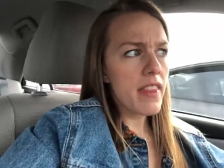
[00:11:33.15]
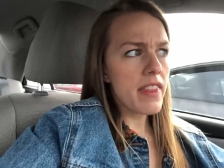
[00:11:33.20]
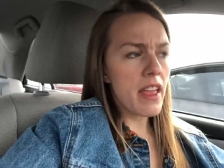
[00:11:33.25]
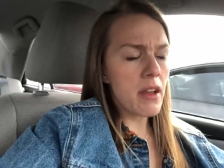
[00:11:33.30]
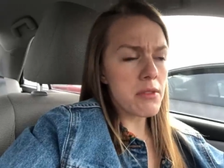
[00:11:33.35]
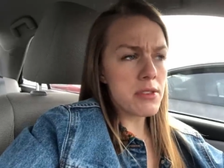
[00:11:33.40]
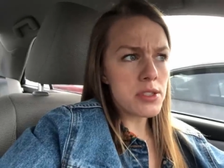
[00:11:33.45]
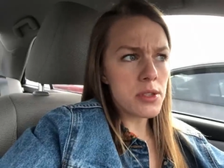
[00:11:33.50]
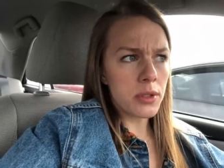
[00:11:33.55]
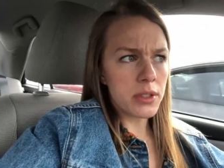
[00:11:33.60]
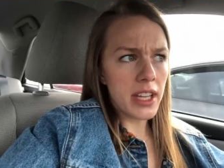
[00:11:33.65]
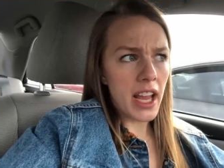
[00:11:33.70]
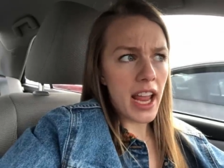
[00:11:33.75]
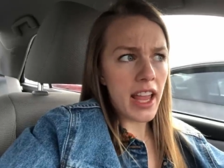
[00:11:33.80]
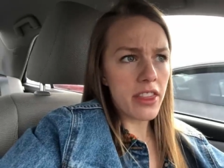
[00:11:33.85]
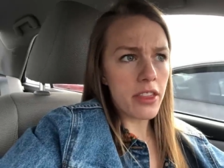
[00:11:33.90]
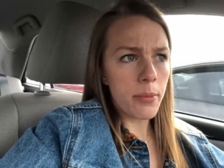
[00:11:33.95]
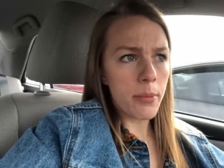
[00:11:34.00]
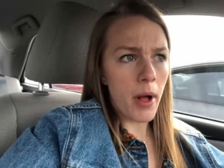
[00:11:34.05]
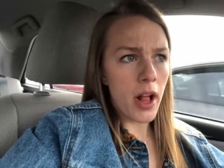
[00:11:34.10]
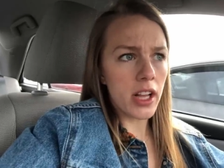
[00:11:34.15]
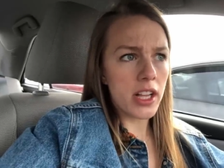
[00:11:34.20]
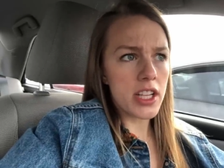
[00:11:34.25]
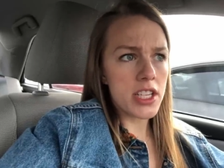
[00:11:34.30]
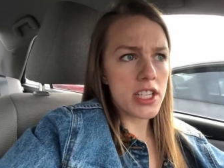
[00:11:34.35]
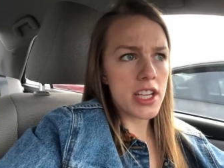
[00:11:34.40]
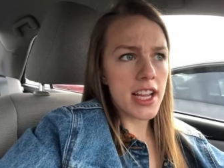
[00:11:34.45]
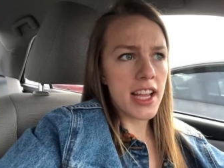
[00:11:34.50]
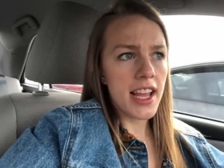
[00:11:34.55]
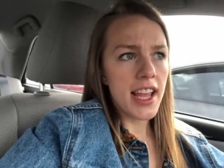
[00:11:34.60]
that was sold at
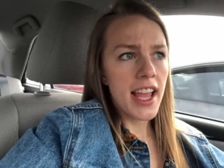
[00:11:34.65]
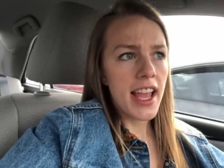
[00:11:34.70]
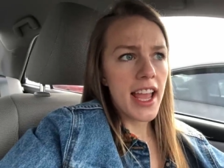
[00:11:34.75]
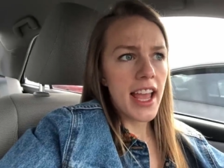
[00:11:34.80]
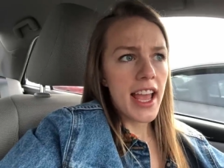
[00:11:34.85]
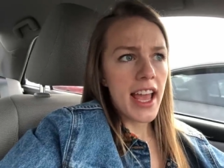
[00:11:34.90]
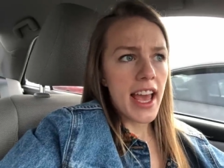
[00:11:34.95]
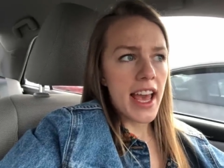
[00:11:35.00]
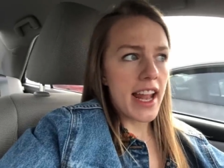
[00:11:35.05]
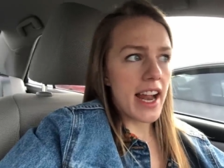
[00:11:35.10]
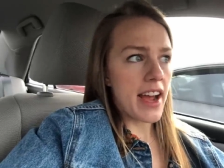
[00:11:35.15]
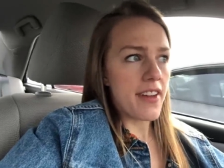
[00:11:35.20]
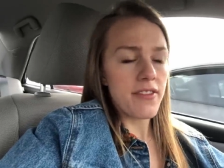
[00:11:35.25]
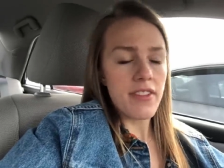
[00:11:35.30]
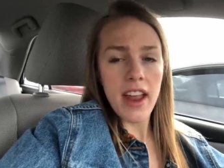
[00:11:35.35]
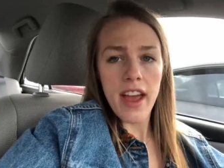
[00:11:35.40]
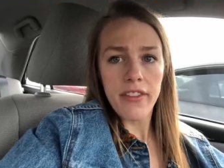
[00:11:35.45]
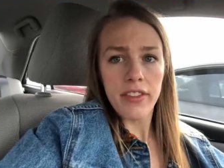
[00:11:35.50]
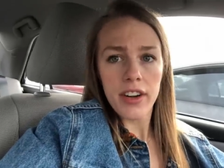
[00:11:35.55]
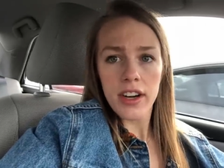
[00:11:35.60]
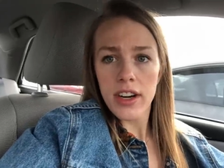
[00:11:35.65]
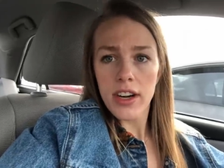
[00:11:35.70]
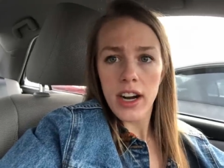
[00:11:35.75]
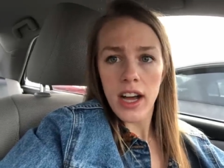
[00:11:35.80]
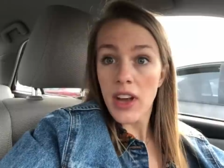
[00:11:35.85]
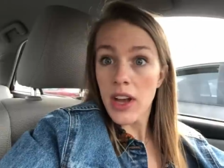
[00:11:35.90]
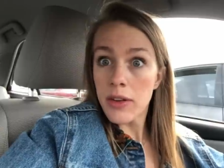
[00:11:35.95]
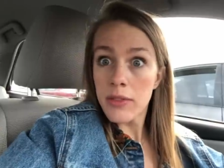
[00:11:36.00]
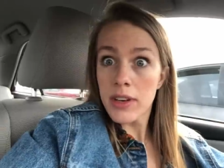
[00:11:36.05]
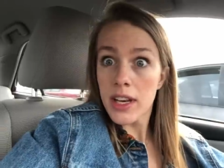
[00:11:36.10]
Anthropologie and I've never
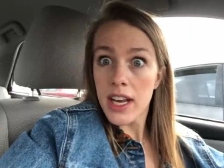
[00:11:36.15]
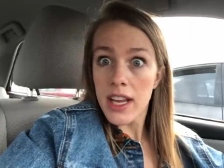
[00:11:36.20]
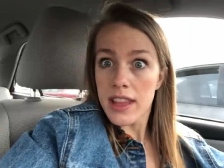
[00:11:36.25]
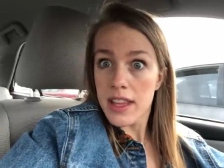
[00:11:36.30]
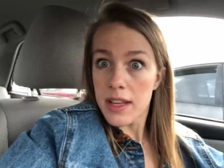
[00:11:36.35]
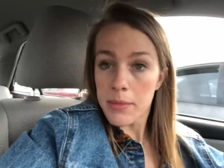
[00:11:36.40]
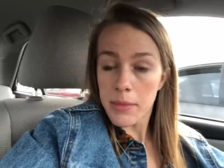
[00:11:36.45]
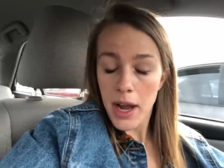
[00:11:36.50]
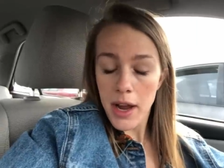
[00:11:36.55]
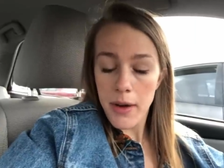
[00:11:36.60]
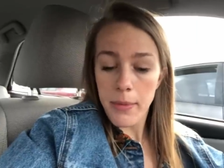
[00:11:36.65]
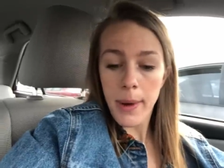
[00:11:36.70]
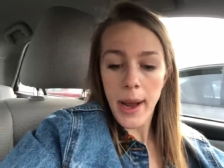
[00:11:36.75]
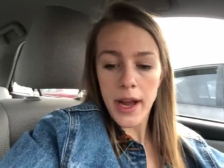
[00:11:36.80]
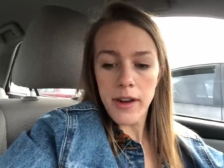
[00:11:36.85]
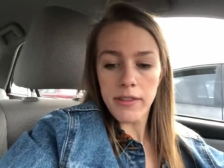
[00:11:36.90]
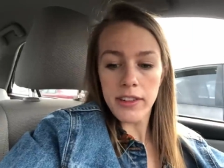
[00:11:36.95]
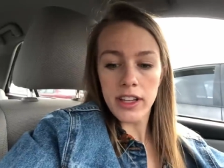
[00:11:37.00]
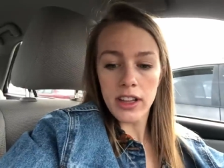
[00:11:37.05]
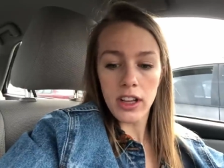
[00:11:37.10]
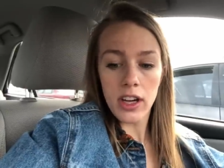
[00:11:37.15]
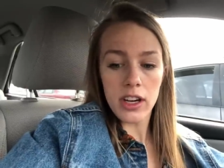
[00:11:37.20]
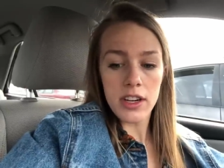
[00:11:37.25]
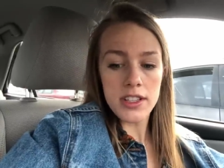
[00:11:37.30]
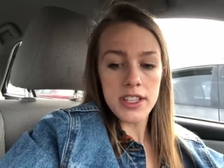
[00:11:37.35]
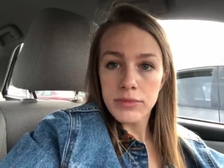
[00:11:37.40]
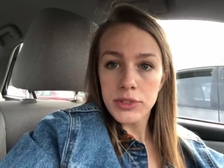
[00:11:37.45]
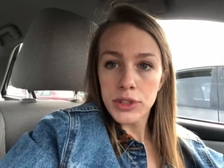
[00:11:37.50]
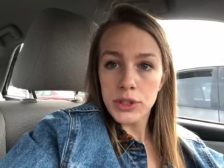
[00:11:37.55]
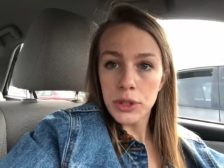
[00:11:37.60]
found anything by Byron
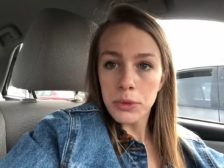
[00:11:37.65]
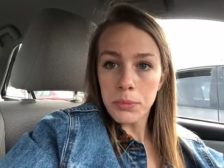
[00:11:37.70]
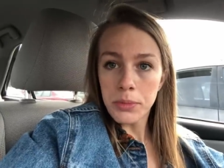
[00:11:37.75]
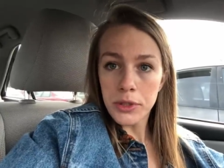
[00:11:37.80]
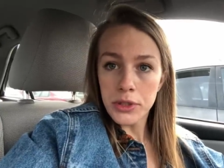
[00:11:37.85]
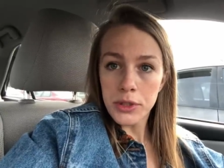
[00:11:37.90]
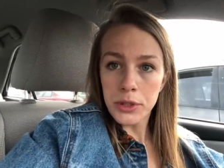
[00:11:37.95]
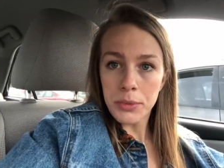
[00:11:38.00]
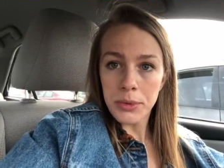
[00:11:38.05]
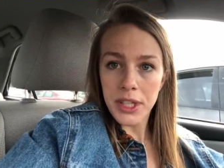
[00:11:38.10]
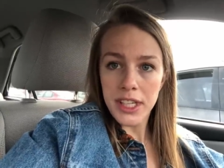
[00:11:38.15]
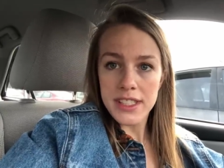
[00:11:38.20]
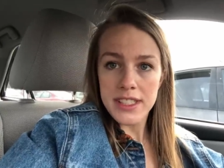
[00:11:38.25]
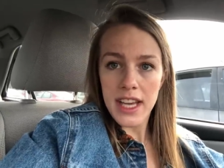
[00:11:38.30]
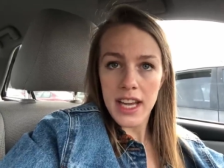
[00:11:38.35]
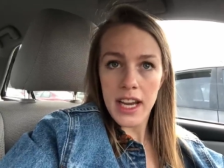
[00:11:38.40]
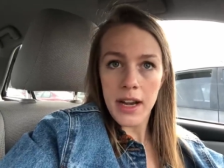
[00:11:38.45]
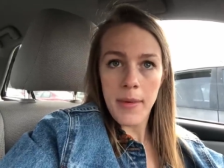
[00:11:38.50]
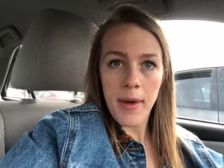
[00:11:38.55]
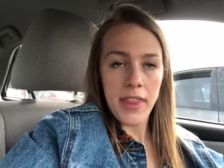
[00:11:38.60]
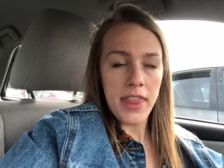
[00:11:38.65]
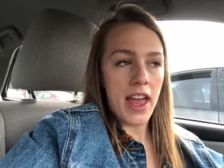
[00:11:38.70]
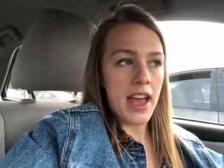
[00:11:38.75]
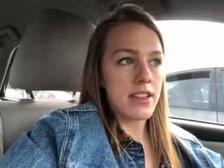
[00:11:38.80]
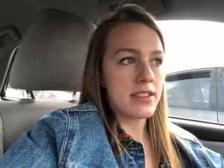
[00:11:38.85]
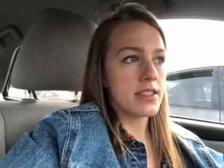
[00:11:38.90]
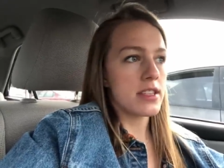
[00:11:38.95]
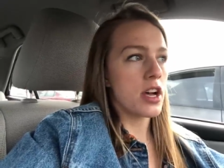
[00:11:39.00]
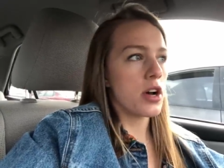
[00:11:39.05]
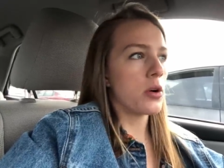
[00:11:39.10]
Lars super super excited about
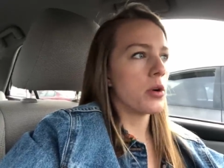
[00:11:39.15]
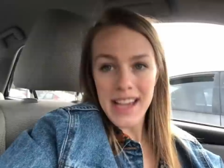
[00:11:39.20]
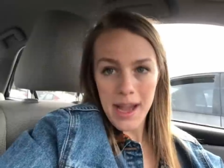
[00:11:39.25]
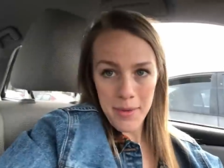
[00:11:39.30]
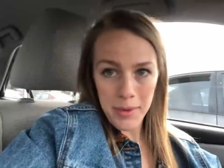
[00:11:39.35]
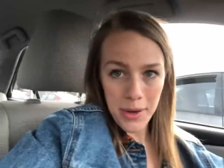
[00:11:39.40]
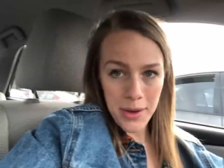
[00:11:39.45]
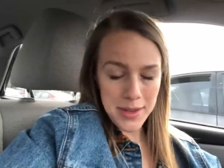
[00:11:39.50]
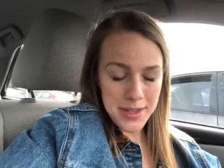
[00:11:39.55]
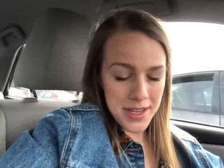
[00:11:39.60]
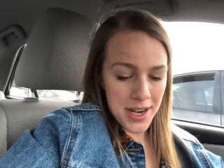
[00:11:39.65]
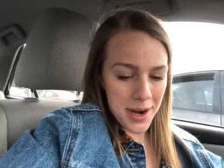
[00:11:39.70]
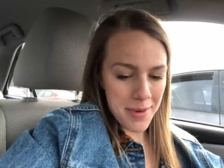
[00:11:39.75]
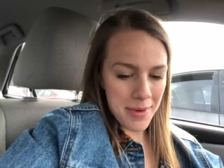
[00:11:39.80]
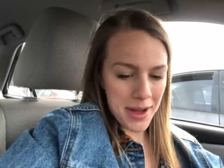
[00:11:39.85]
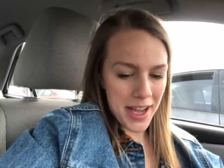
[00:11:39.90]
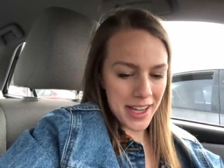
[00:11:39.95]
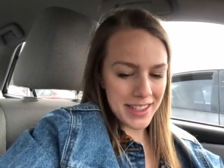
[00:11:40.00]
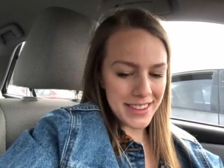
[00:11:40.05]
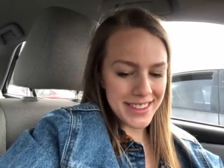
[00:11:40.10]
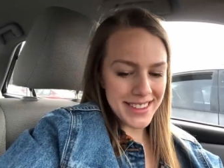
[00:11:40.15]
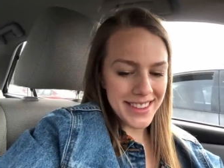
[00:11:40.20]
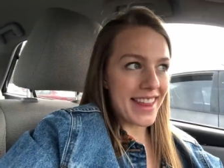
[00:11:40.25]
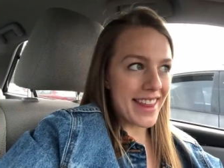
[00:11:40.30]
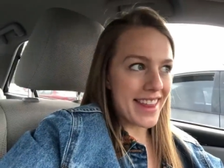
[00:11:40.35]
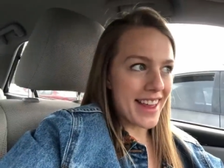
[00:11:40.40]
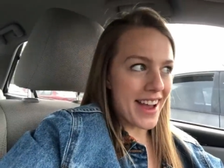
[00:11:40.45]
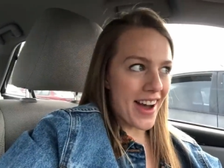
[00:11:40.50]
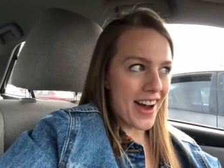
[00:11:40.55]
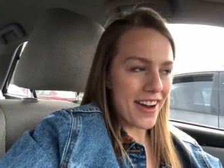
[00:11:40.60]
that so time to go to Starbucks I'm
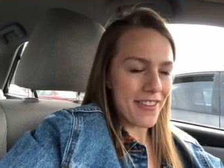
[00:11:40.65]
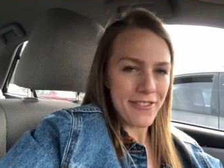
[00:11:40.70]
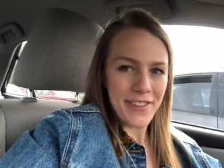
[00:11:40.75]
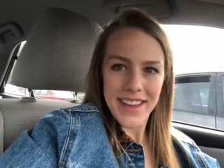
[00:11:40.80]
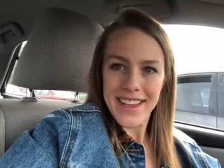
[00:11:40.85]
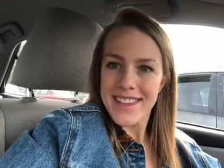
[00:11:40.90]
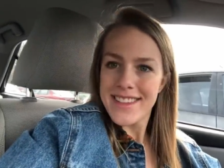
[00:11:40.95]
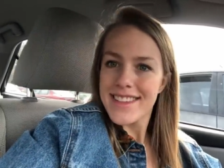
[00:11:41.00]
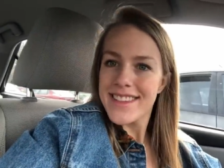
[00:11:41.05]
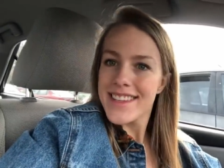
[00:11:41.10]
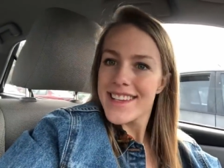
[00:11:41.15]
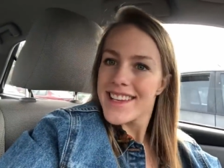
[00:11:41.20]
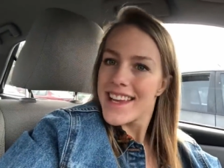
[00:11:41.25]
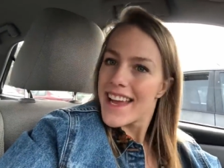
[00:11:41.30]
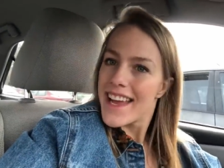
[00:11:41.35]
in the office